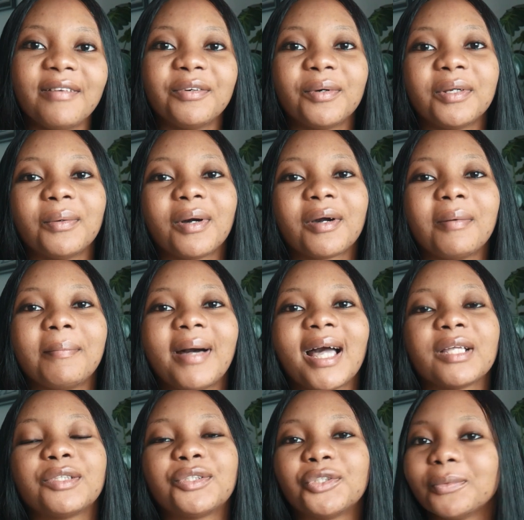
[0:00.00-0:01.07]
everyone, welcome
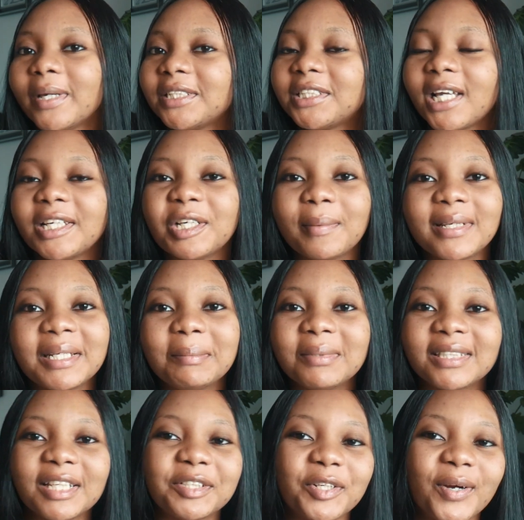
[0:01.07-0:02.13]
back to my channel. My name
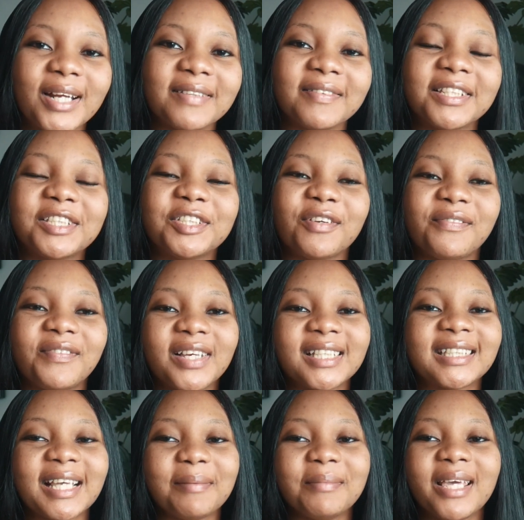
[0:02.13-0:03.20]
is Adora, and if this is your
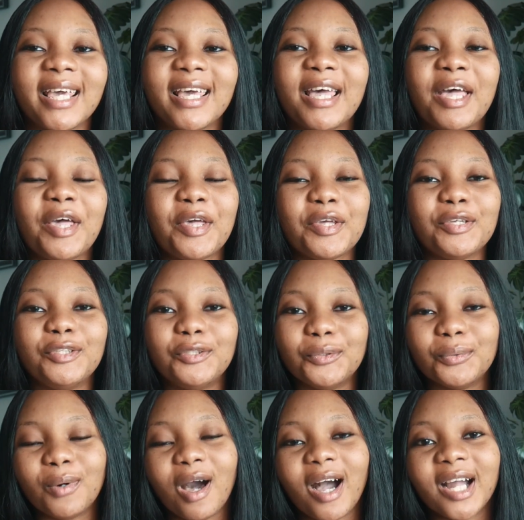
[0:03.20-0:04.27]
first time here,
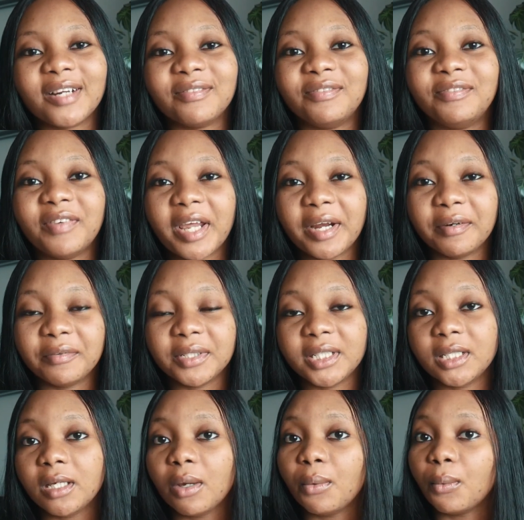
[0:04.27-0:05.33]
you are
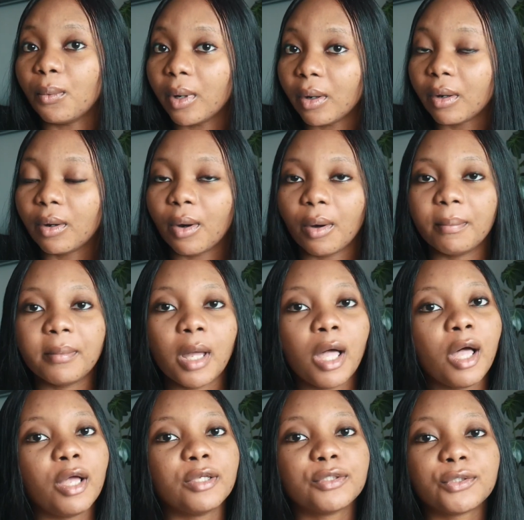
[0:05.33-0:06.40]
very welcome.
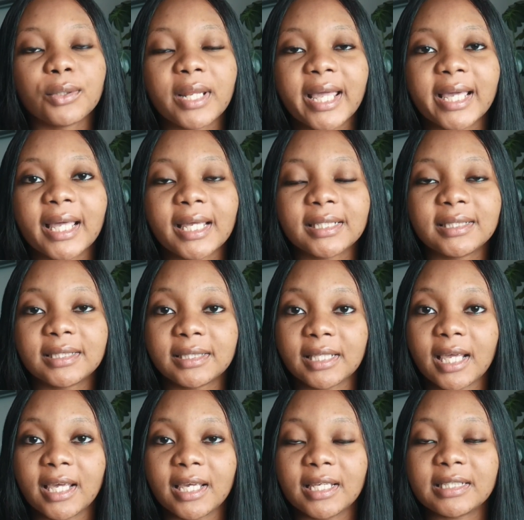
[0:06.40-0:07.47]
So like I
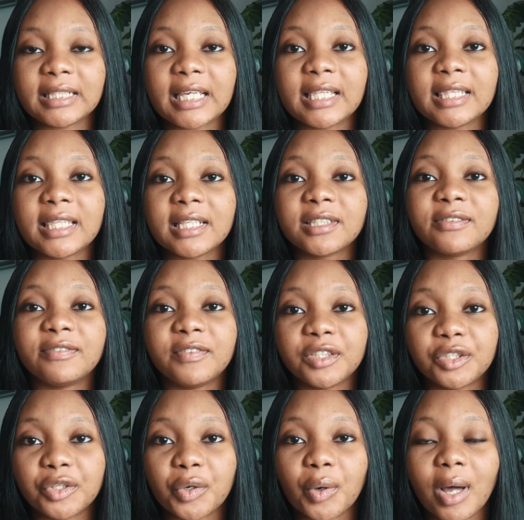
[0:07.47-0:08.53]
said, in this
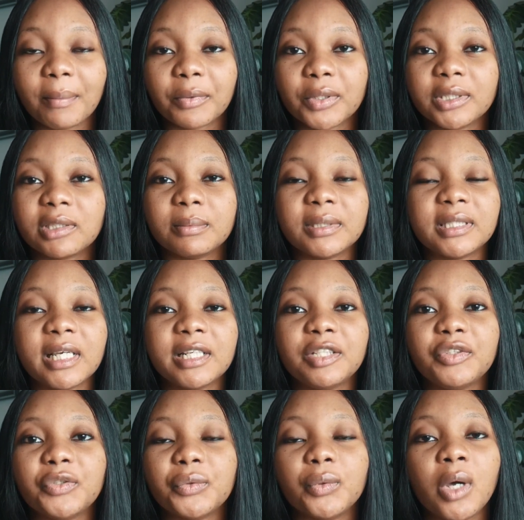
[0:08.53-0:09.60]
video, I'm going to be
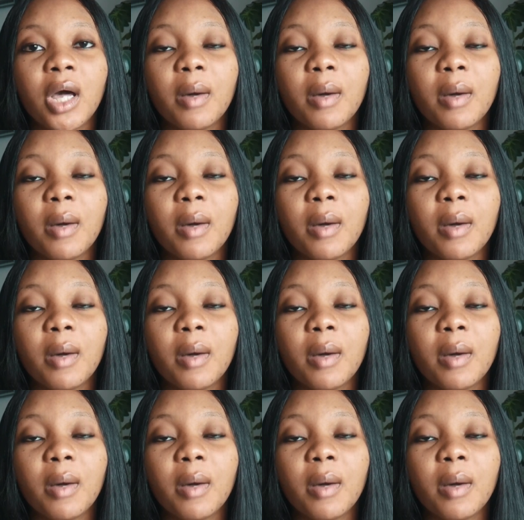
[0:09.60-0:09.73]
telling you